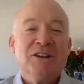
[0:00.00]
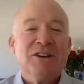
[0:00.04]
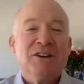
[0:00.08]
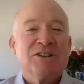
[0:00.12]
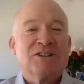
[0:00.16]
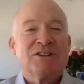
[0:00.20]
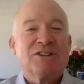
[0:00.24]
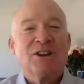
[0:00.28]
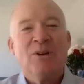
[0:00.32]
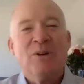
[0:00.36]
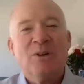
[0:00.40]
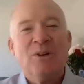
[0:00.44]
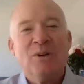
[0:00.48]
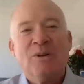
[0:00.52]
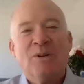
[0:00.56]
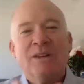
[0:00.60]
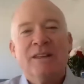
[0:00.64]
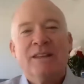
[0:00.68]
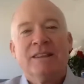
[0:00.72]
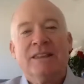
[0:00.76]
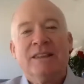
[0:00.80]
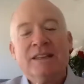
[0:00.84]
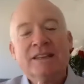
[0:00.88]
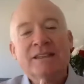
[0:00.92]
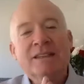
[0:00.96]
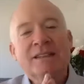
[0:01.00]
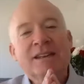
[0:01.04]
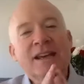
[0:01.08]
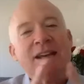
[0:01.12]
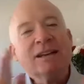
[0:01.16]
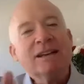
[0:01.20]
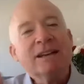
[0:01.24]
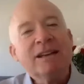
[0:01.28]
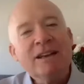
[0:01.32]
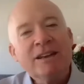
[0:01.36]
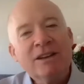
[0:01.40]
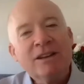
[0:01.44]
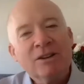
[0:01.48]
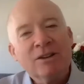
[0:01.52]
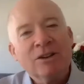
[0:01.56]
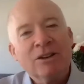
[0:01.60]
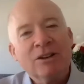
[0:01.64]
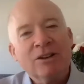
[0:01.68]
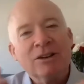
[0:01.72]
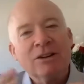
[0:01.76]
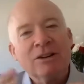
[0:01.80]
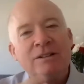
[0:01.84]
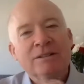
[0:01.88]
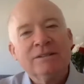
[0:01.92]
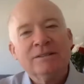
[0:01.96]
So this technique you'll
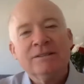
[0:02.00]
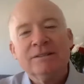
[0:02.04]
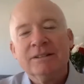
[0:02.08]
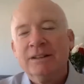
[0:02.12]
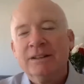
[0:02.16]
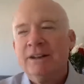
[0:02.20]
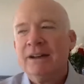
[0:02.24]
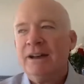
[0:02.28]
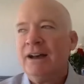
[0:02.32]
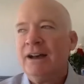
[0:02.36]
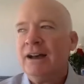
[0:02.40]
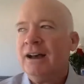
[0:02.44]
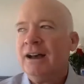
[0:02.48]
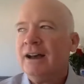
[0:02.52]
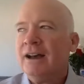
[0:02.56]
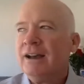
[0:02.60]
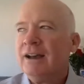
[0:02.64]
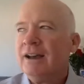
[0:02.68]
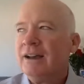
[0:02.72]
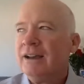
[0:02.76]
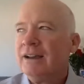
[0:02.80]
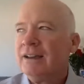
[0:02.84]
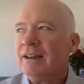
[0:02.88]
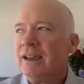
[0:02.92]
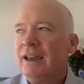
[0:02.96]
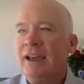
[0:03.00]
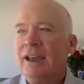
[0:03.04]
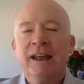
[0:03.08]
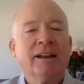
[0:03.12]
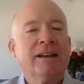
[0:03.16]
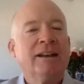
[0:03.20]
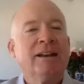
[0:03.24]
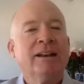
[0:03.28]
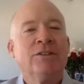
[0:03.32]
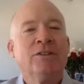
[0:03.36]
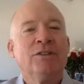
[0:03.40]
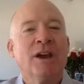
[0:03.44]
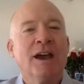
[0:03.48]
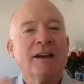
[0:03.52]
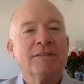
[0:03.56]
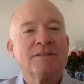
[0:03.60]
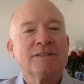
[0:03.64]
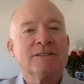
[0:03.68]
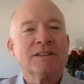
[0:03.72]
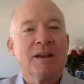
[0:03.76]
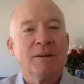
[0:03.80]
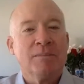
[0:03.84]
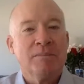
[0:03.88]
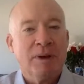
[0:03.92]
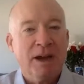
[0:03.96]
learn again if you have
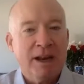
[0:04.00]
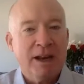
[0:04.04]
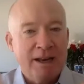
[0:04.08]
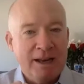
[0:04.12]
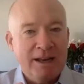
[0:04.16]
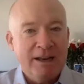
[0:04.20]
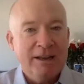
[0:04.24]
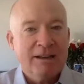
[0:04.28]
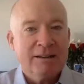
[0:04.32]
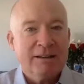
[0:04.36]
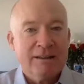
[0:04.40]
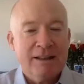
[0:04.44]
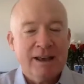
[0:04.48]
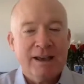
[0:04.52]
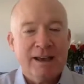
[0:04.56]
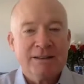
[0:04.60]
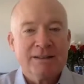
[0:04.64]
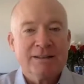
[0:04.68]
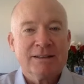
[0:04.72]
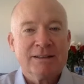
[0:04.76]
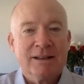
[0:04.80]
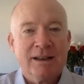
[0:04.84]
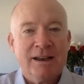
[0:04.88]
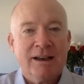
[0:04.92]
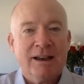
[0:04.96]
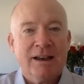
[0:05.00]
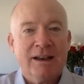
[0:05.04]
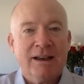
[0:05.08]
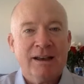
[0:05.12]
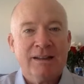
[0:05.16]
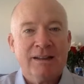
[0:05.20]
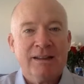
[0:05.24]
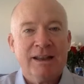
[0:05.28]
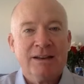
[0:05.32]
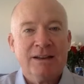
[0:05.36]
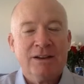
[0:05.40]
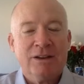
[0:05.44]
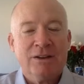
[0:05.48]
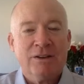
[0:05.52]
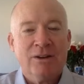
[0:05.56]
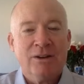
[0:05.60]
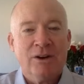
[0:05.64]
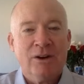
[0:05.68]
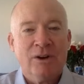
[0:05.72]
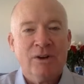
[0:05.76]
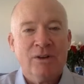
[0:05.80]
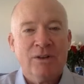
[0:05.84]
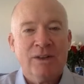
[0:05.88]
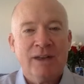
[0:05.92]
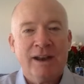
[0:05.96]
somebody that
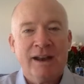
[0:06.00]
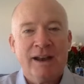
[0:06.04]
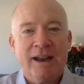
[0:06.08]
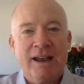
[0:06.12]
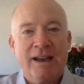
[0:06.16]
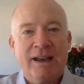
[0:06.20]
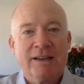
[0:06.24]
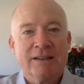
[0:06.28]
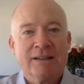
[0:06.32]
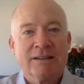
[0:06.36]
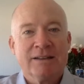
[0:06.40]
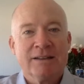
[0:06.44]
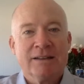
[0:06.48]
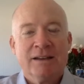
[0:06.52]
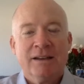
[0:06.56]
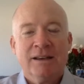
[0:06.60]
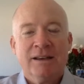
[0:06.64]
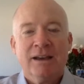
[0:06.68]
that has